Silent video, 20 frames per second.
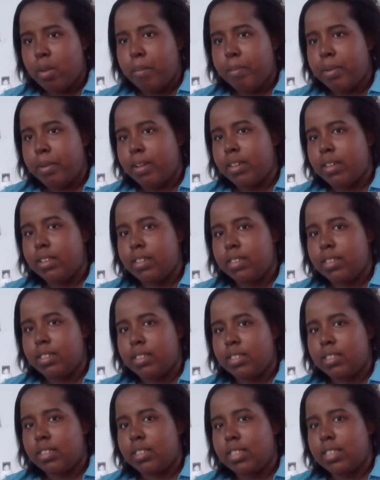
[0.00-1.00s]
but
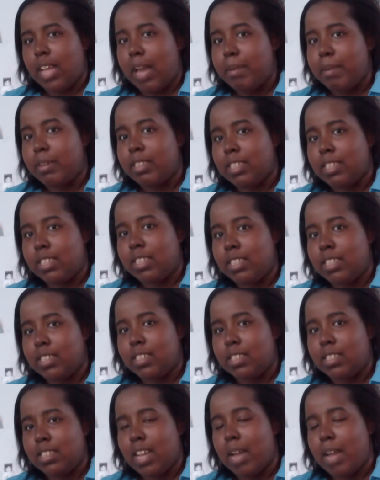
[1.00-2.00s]
Diamond
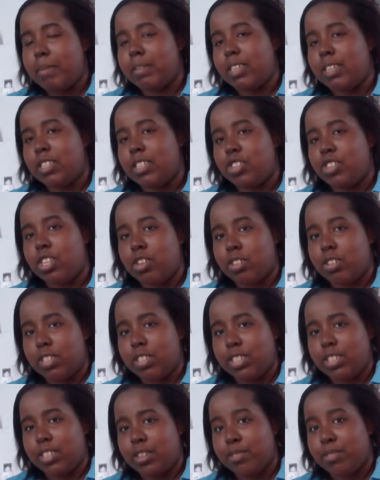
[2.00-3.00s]
didn't cheat on
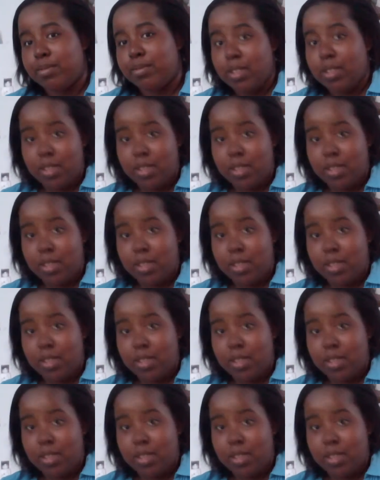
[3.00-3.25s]
Cisco.